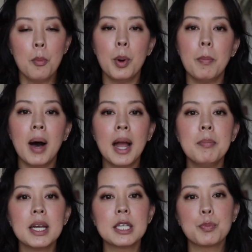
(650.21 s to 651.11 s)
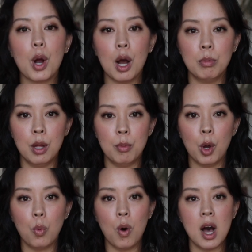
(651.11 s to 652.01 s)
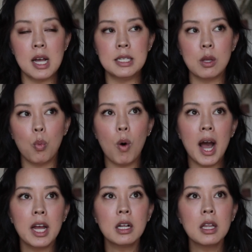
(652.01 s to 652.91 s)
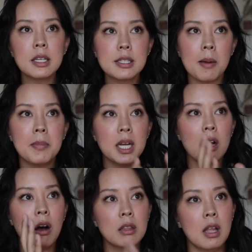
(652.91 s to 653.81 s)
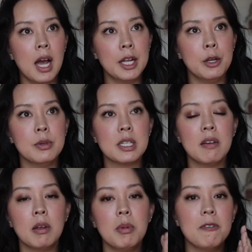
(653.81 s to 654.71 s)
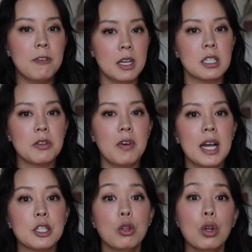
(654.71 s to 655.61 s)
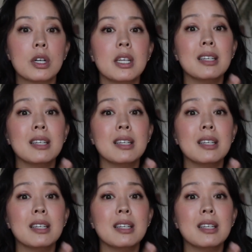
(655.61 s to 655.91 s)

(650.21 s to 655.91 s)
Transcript: but my biggest problem was while somebody online who was giving me fitness advice looked